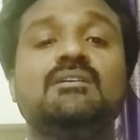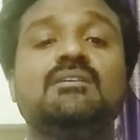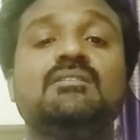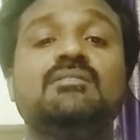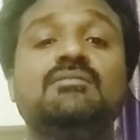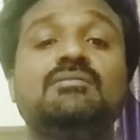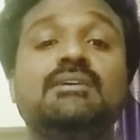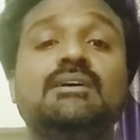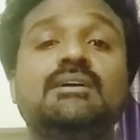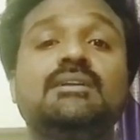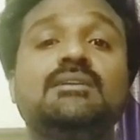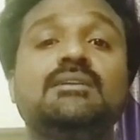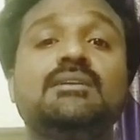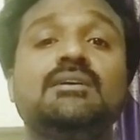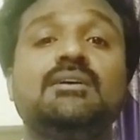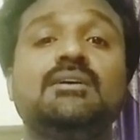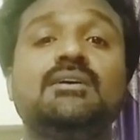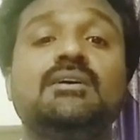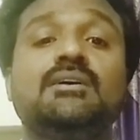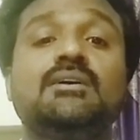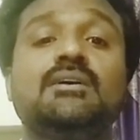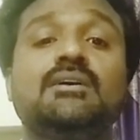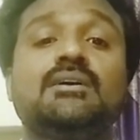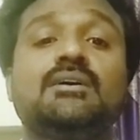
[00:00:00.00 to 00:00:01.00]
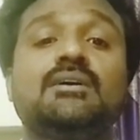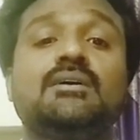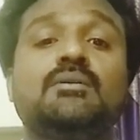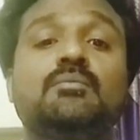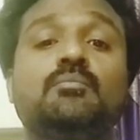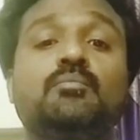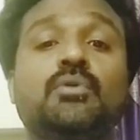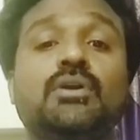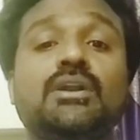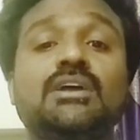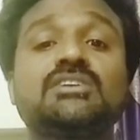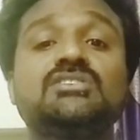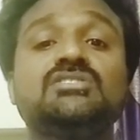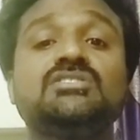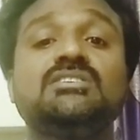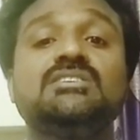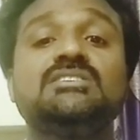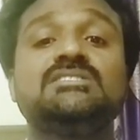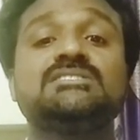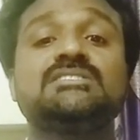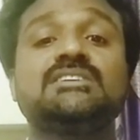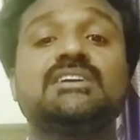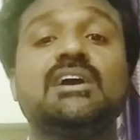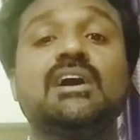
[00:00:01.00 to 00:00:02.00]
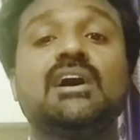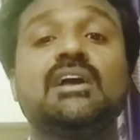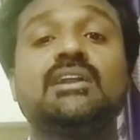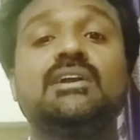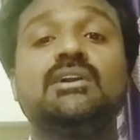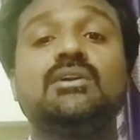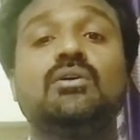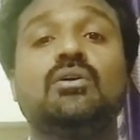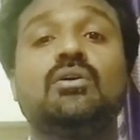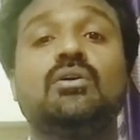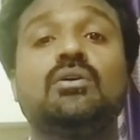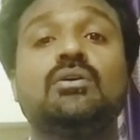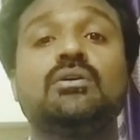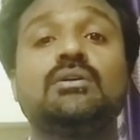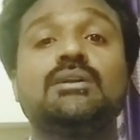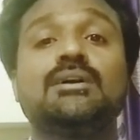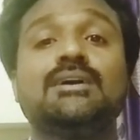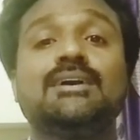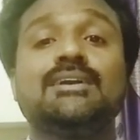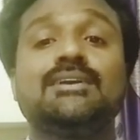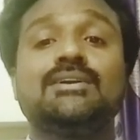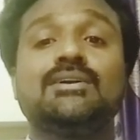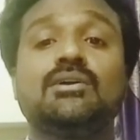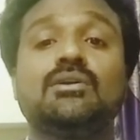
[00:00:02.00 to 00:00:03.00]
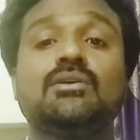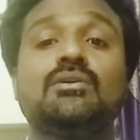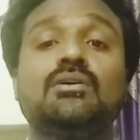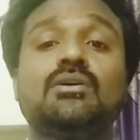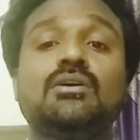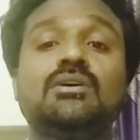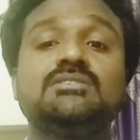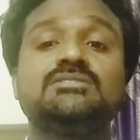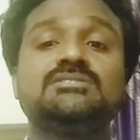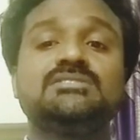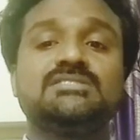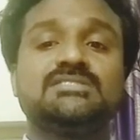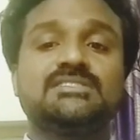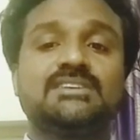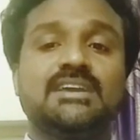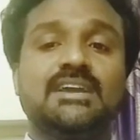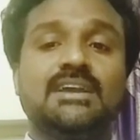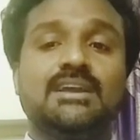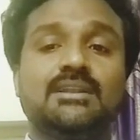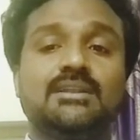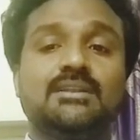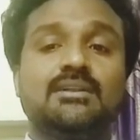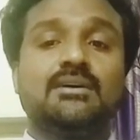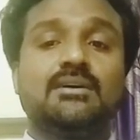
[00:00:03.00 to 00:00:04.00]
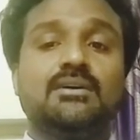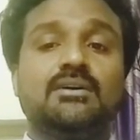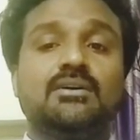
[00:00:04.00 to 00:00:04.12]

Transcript: When production is carried on a large scale,